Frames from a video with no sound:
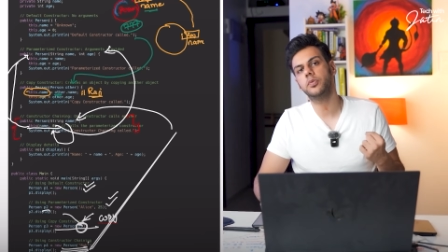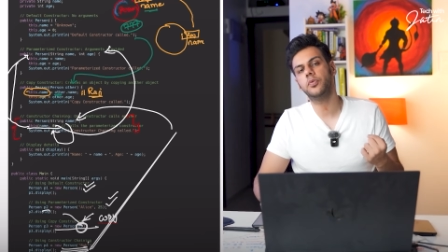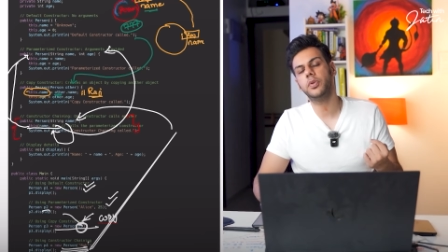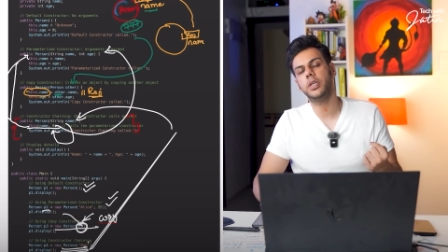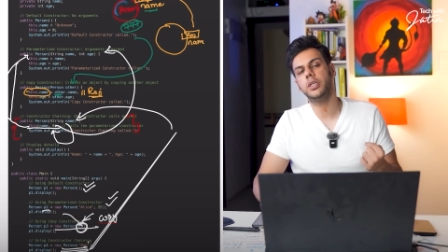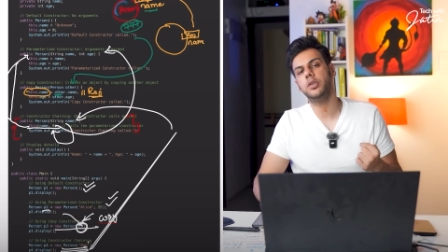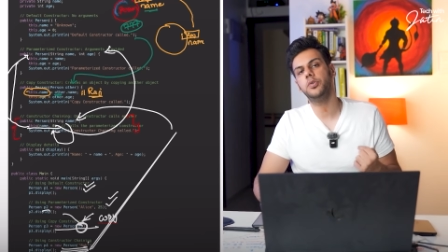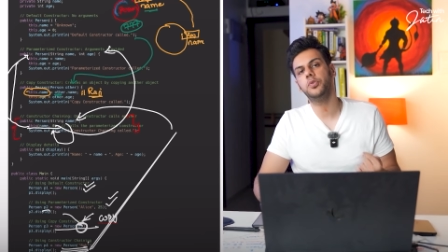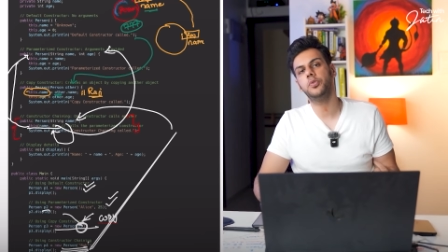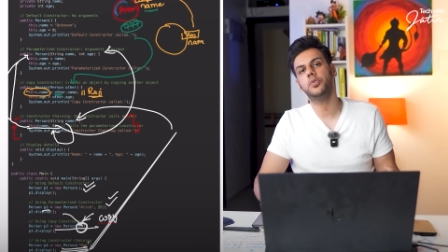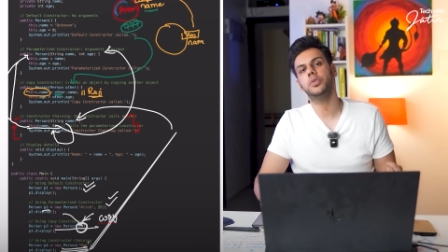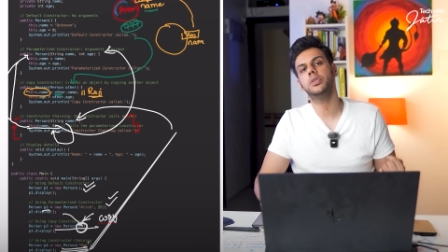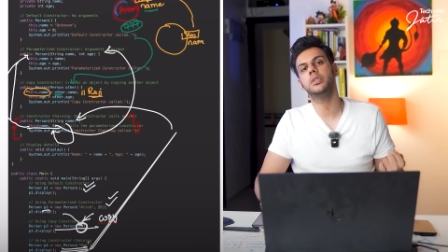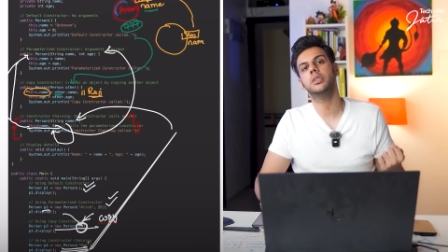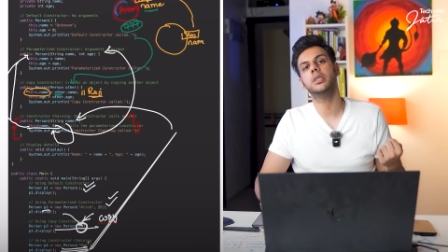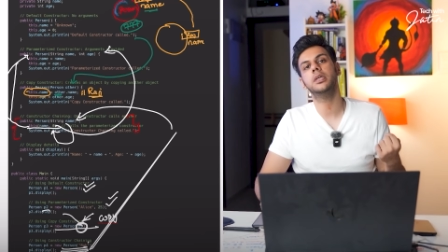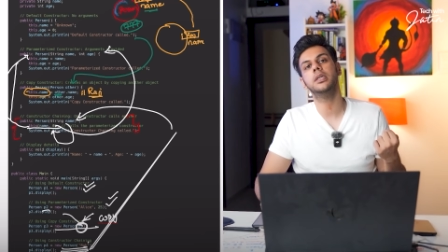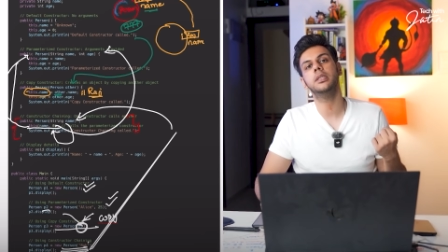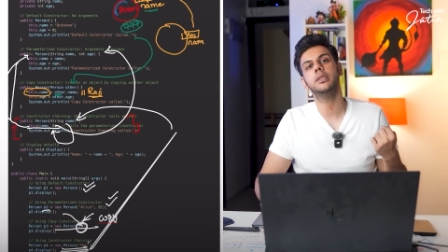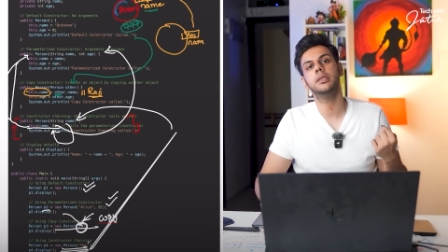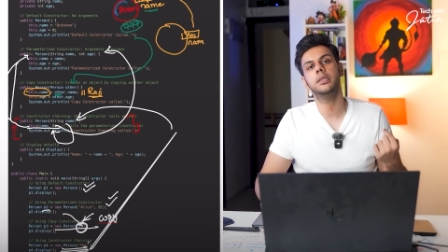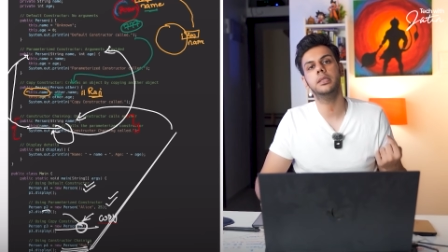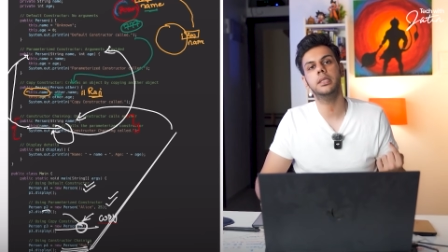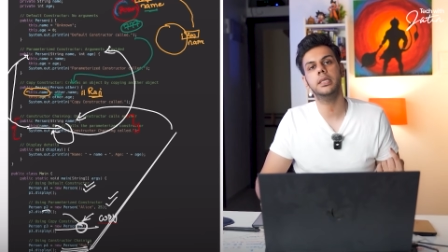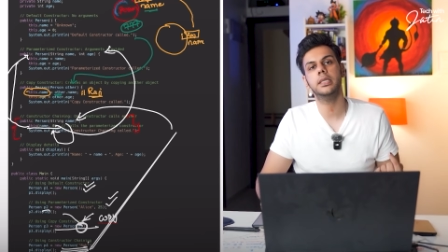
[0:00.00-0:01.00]
we use the
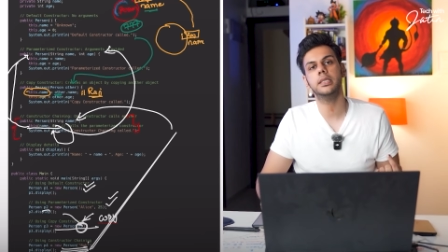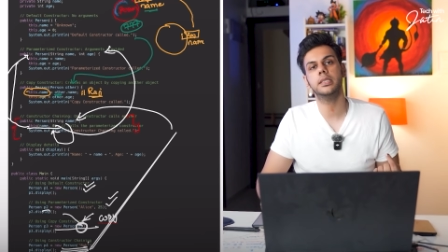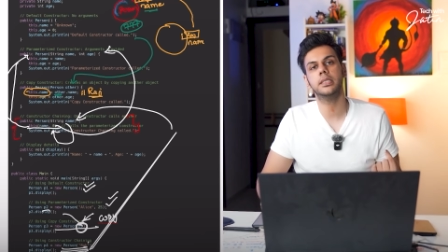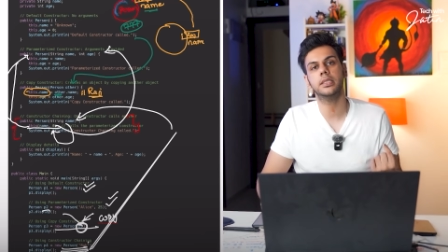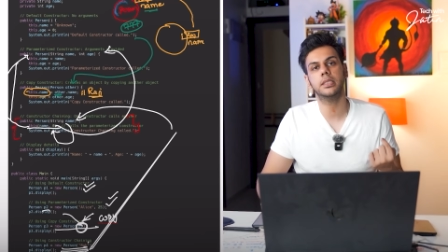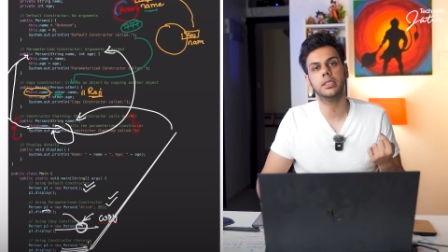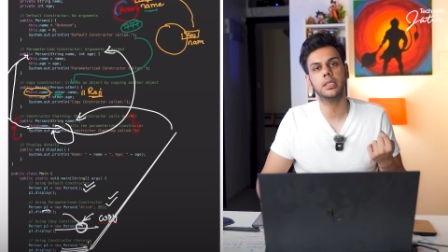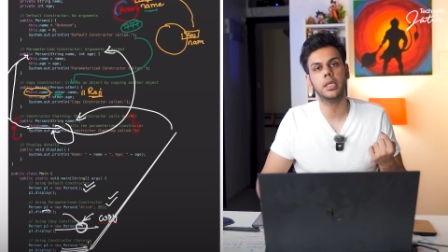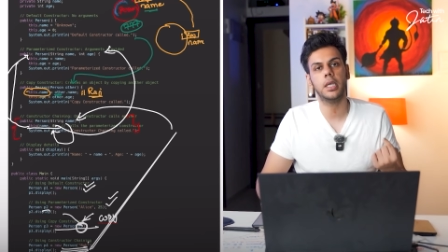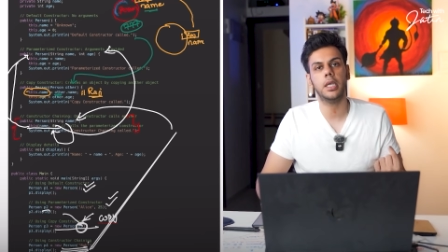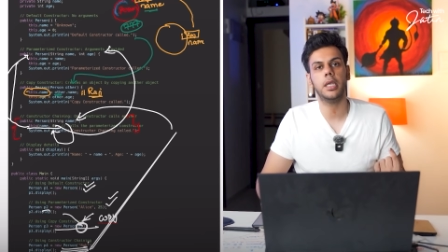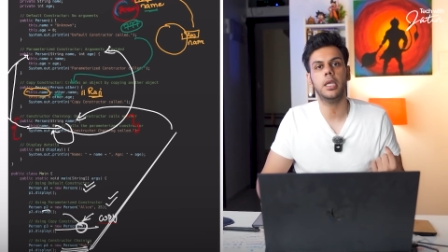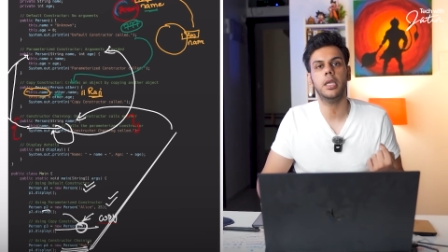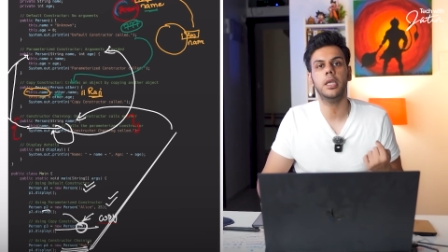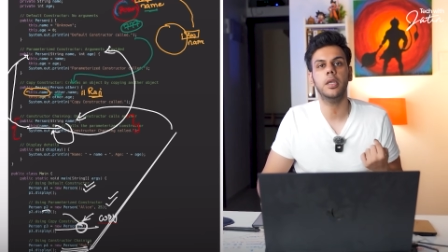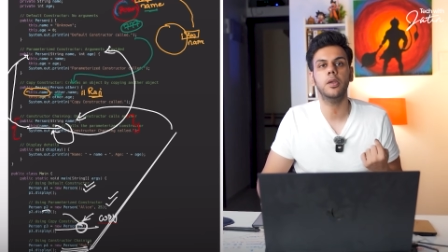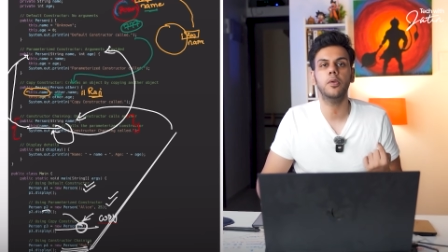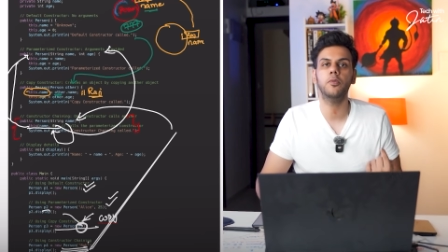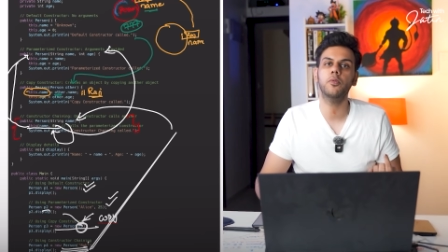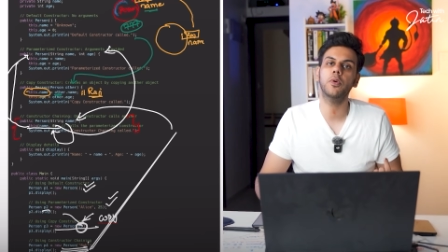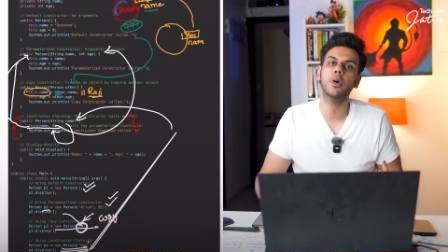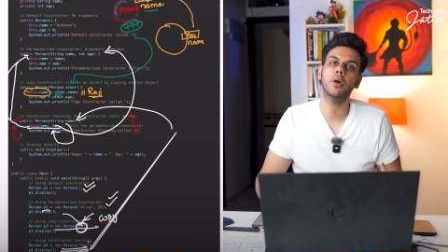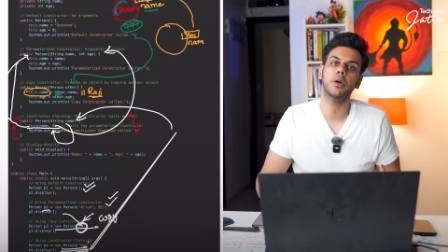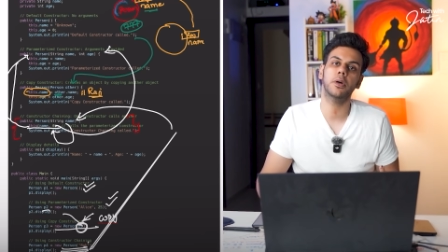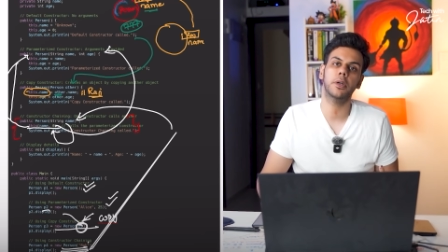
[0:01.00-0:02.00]
this
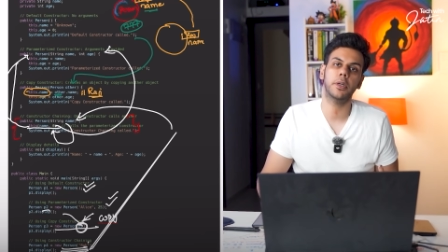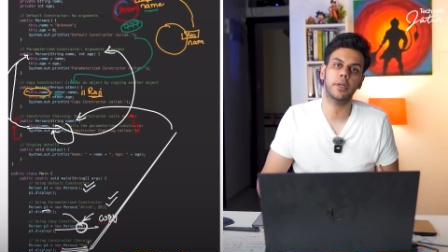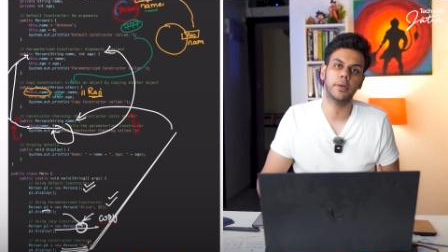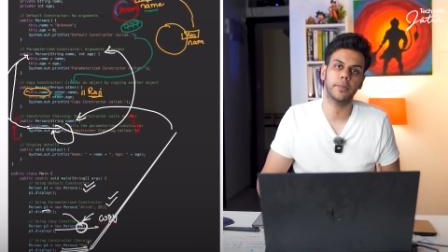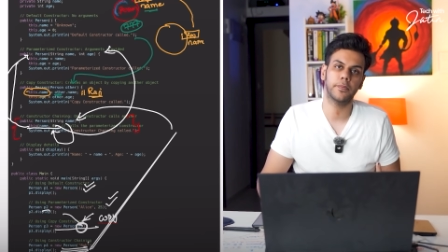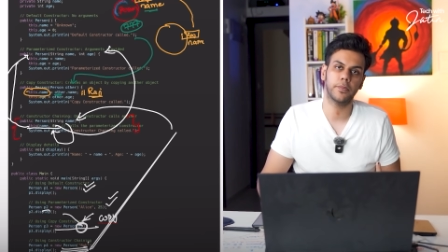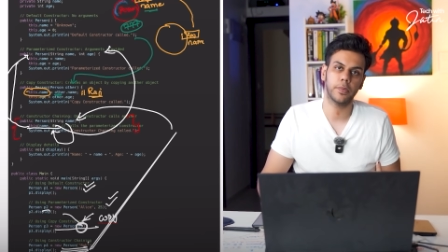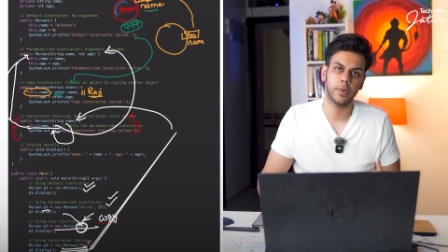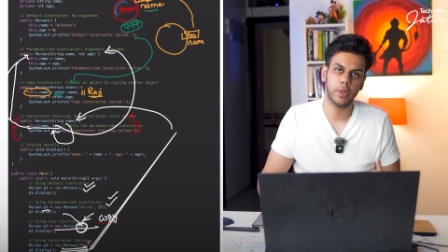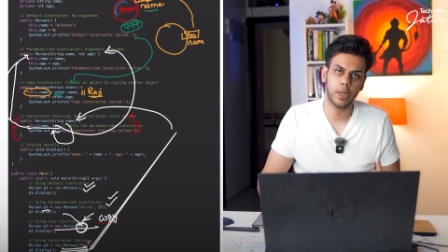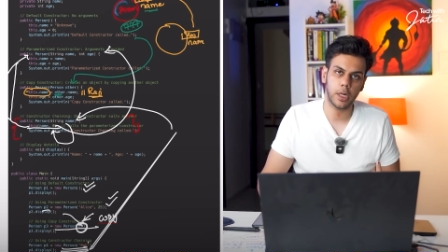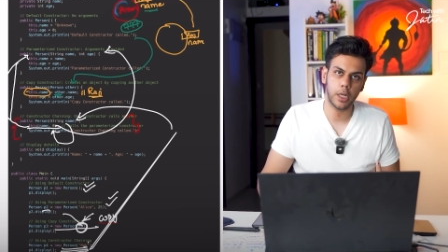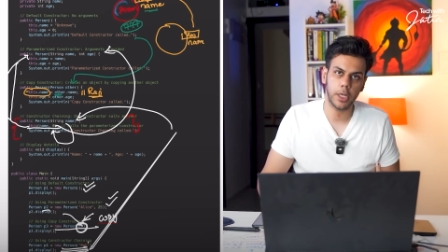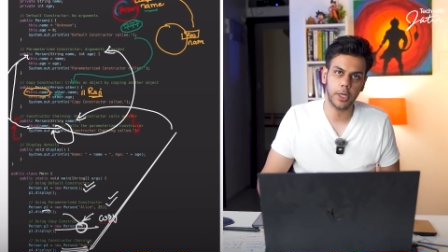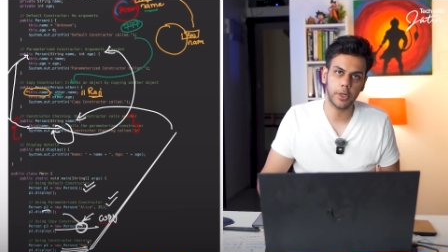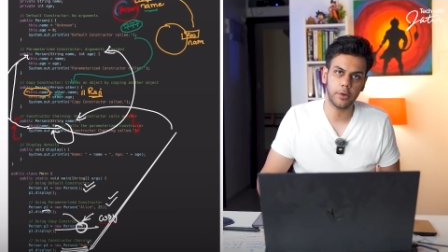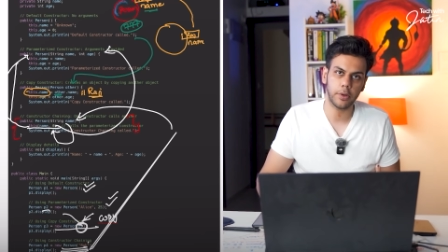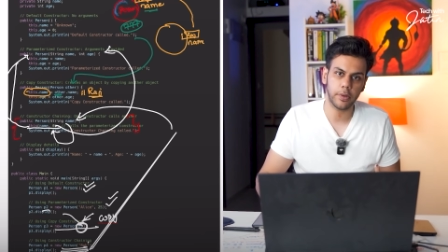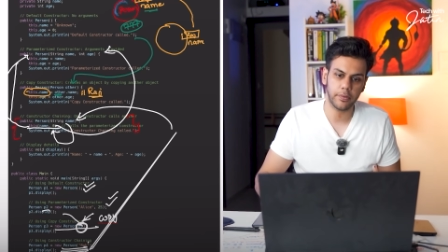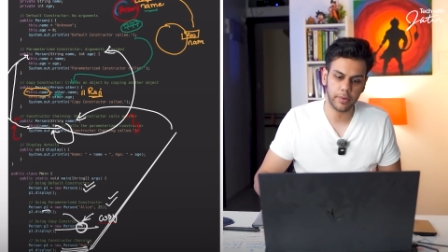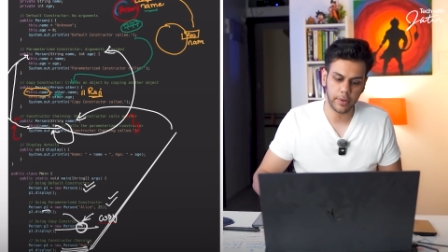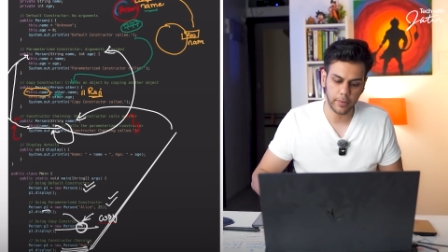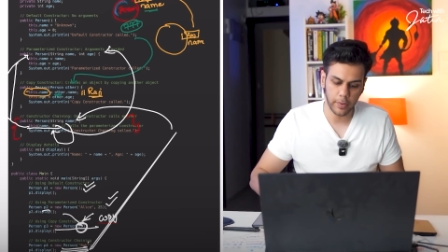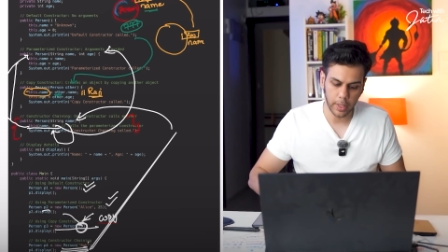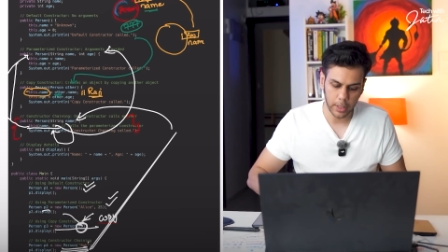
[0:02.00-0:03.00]
keyword. Clear to
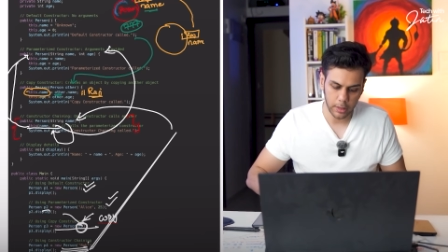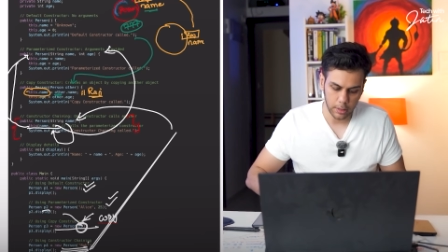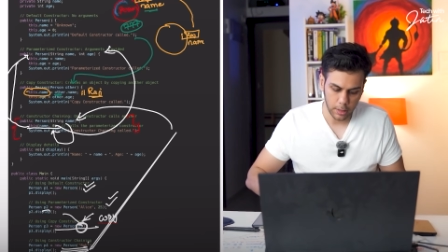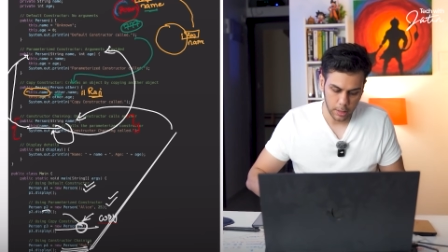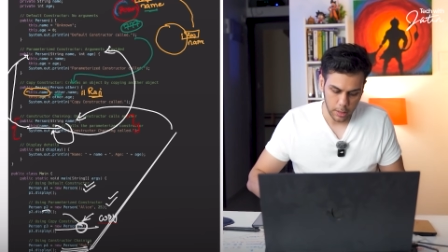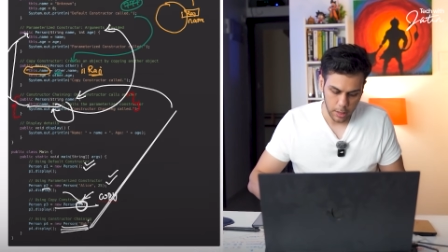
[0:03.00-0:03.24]
everyone?